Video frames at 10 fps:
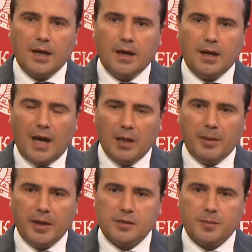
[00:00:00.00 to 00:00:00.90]
For
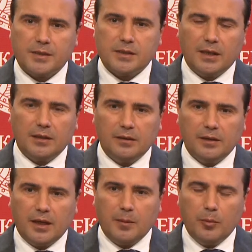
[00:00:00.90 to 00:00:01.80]
this type
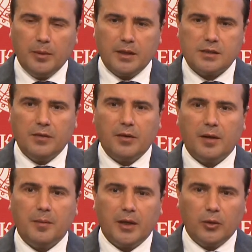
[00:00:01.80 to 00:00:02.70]
of dimension of
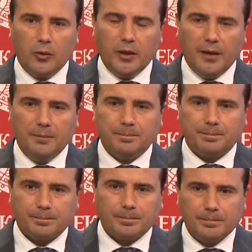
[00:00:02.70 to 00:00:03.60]
a politics
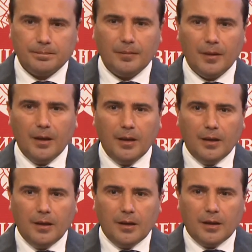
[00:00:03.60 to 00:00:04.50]

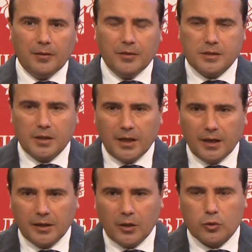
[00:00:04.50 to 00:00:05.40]
for an Albanian
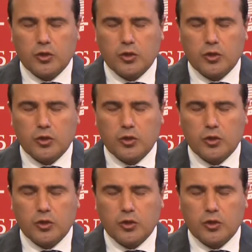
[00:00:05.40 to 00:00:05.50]
prime